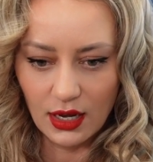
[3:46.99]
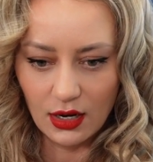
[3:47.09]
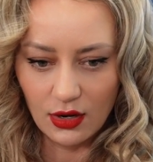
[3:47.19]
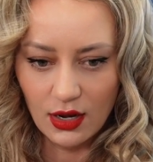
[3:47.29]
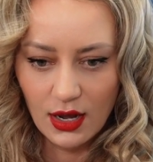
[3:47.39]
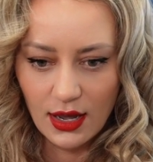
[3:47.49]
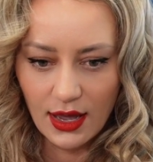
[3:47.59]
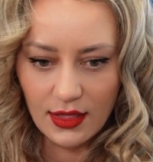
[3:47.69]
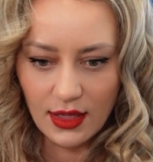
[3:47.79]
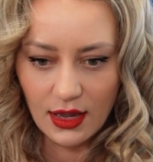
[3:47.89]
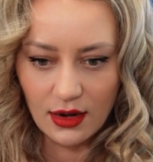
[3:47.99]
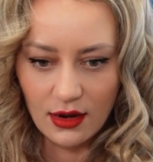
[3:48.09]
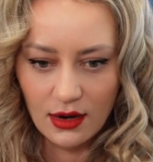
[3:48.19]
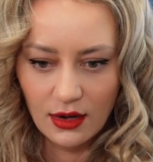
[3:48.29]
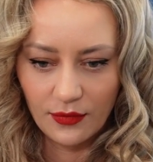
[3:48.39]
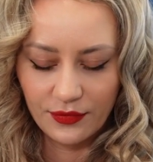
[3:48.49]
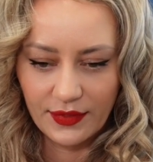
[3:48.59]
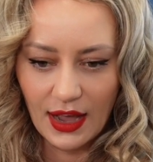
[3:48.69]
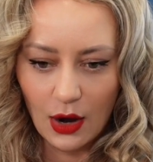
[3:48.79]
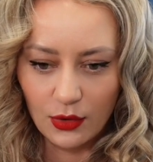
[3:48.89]
And then
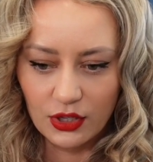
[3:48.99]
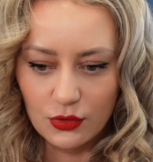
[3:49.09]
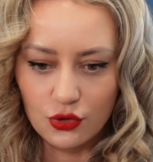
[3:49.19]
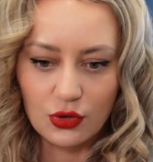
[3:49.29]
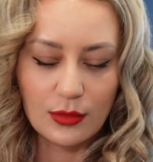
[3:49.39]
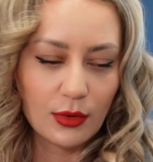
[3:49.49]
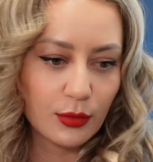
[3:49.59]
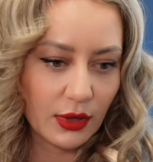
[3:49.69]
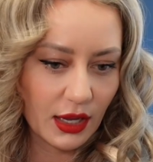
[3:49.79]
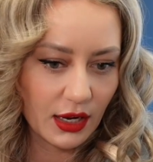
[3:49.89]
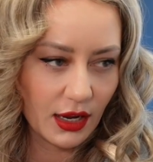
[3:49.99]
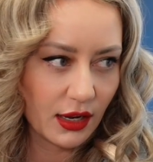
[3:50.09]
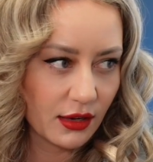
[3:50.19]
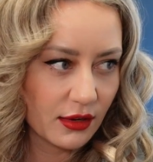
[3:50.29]
how are you treatment planning?